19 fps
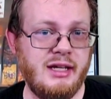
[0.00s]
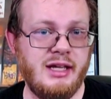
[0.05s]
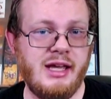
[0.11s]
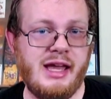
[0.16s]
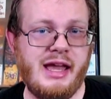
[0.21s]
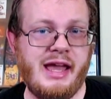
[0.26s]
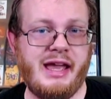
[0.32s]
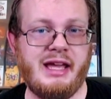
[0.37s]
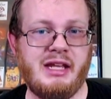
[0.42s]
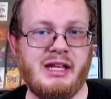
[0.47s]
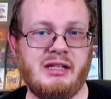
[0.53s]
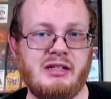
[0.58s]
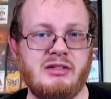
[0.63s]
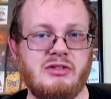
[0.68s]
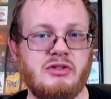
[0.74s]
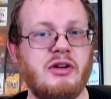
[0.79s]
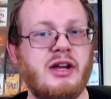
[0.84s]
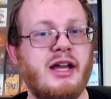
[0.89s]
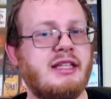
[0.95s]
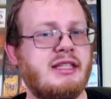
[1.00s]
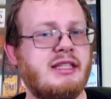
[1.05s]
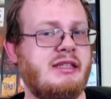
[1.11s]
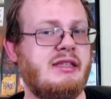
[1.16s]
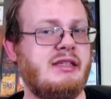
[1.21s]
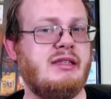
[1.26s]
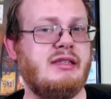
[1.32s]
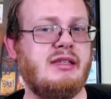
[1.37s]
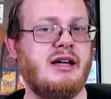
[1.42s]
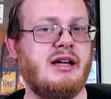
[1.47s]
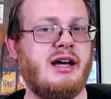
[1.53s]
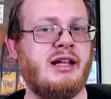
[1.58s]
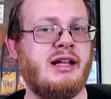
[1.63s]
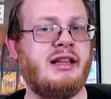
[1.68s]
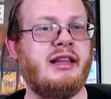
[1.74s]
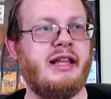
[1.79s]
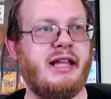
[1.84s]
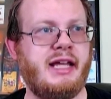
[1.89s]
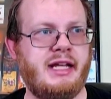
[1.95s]
and try to not
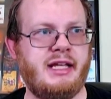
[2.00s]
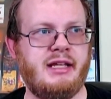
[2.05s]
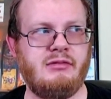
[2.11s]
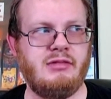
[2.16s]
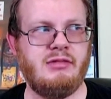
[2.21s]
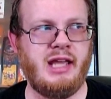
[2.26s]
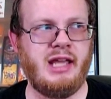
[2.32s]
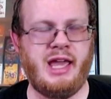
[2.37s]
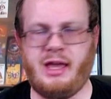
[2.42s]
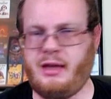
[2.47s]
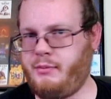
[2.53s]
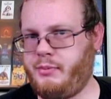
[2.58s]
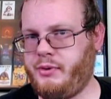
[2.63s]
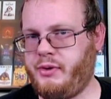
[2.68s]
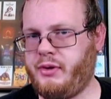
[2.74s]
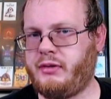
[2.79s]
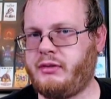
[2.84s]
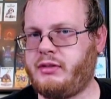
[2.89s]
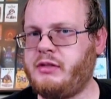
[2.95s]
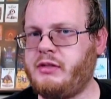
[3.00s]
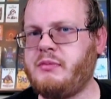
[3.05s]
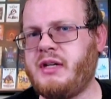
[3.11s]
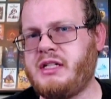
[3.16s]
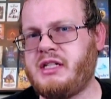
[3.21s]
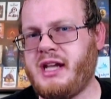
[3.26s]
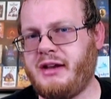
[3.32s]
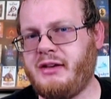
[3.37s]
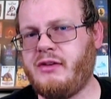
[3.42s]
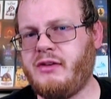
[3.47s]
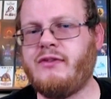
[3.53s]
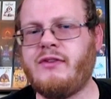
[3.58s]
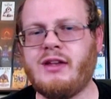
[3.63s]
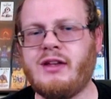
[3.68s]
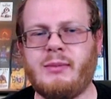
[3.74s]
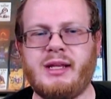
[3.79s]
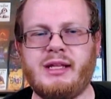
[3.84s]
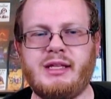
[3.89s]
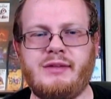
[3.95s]
let it hamper too much how you
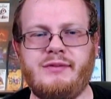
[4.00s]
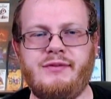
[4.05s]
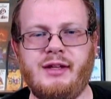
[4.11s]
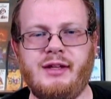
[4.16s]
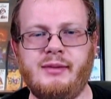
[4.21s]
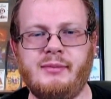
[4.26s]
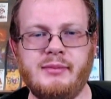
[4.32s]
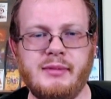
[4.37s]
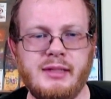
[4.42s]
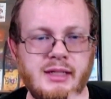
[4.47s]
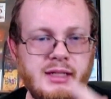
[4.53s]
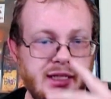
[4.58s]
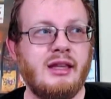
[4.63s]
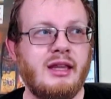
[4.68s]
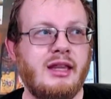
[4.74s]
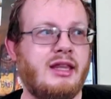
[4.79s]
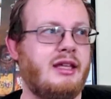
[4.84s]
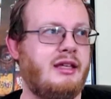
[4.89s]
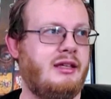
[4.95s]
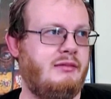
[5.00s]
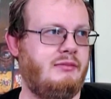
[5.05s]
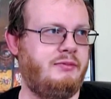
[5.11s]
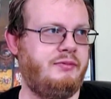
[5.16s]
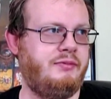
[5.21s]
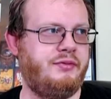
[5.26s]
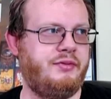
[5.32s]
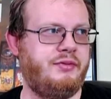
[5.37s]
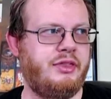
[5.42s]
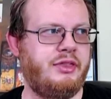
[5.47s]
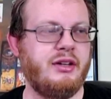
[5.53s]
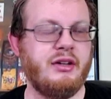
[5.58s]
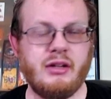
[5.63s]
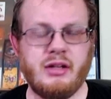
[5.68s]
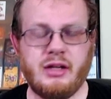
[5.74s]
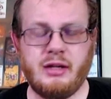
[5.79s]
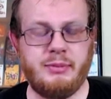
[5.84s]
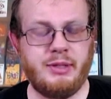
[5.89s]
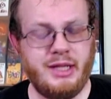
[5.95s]
feel about the film. The
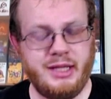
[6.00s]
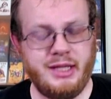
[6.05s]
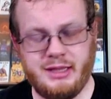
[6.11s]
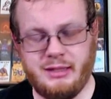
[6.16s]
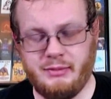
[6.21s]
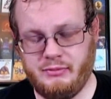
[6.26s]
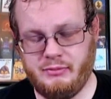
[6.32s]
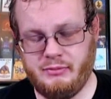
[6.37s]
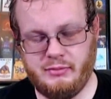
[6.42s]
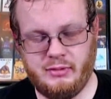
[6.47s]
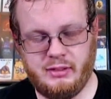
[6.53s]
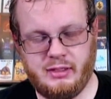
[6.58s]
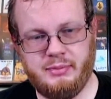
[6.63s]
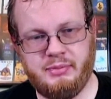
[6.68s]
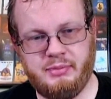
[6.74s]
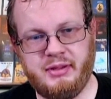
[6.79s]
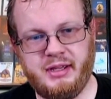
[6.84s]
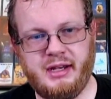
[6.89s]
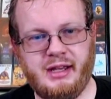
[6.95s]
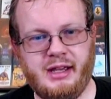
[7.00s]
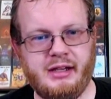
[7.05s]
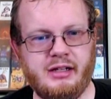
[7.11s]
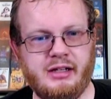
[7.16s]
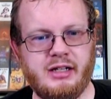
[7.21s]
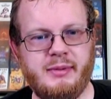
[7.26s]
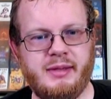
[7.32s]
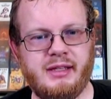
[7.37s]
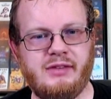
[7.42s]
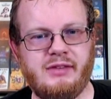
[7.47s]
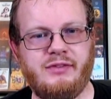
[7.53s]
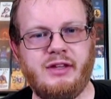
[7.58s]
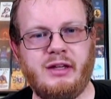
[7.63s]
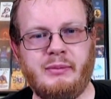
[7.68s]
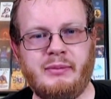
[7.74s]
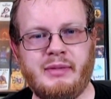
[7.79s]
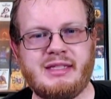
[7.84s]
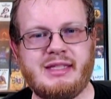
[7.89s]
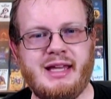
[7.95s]
third complaint, the complaint I heard about the
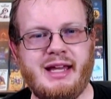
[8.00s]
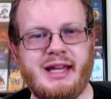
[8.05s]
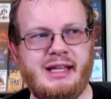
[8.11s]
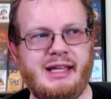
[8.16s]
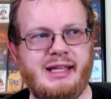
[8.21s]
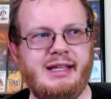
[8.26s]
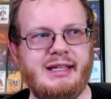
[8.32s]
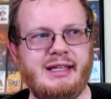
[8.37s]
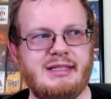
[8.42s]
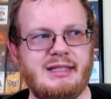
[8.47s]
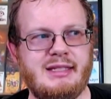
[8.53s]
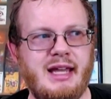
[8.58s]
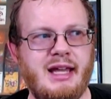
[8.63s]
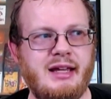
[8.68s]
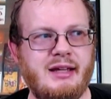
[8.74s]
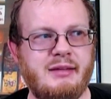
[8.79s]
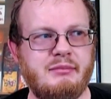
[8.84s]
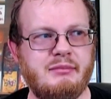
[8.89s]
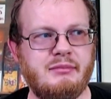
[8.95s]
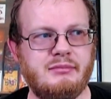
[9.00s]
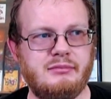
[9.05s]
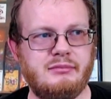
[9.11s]
film is that it is um,